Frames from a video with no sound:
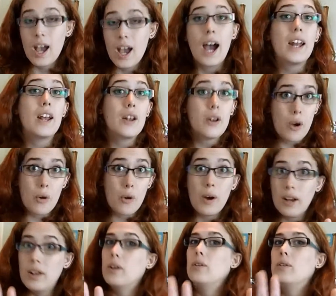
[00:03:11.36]
and I
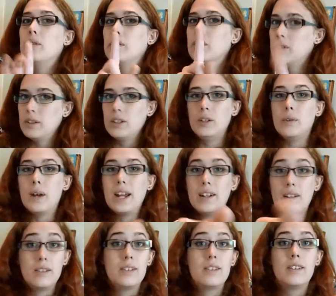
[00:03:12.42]
know, you
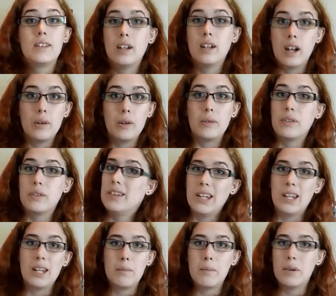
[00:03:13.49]
haters, I know
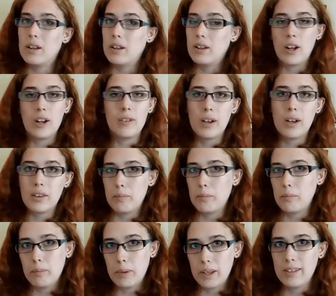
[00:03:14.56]
Steam and a lot of other
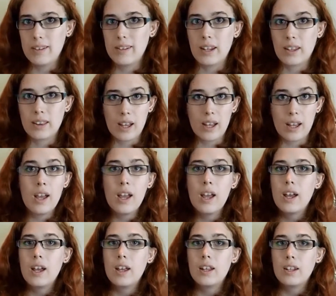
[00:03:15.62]
places like that,
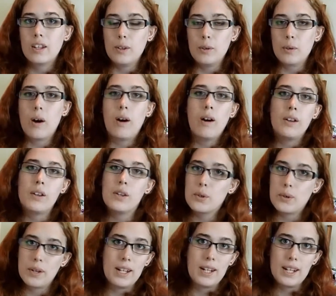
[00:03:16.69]
you can't
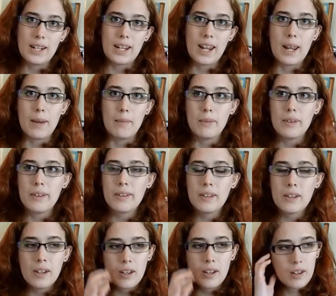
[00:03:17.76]
trade in games.
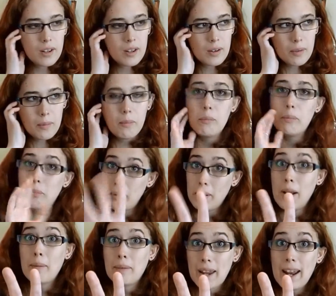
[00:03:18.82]
But
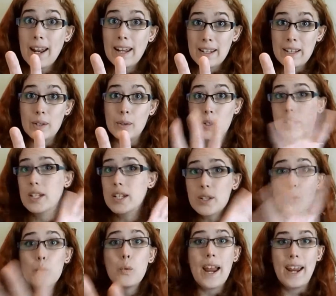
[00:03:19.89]
I'm getting to it,
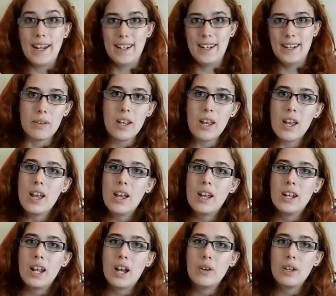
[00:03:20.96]
just wait.
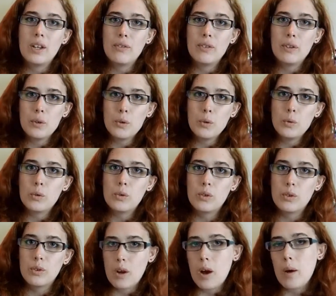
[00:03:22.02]
Now if you
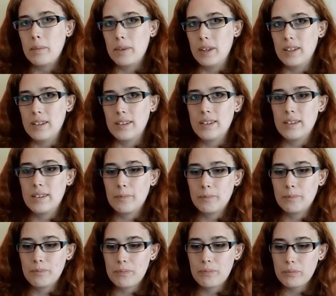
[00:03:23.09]
stop this,
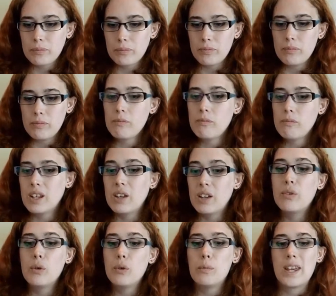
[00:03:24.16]

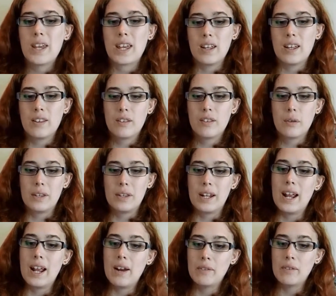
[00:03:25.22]
if you make it so
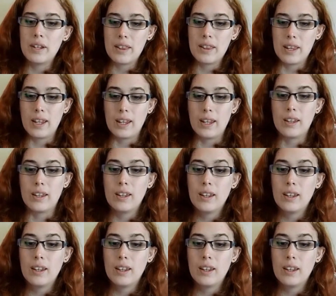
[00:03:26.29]
that everything